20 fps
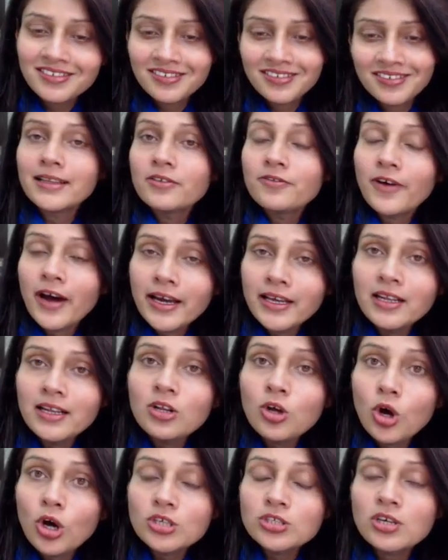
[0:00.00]
And the
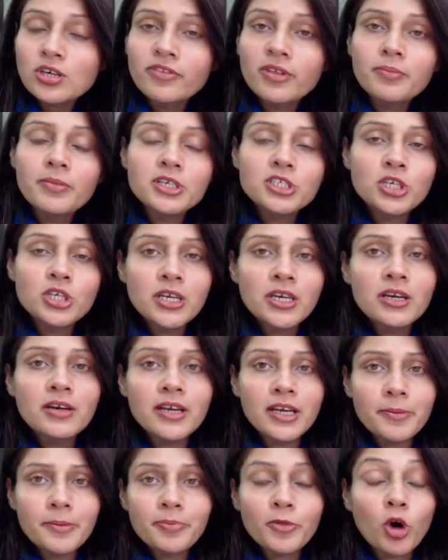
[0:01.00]
final cost of the
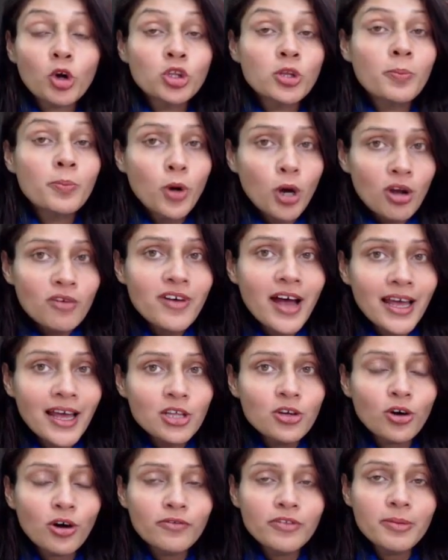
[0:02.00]
machinery or the book
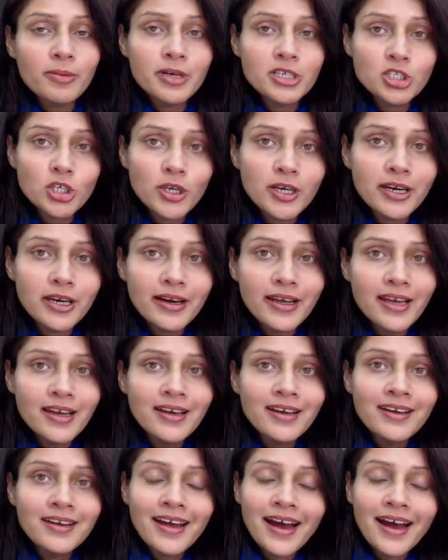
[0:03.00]
value of the machinery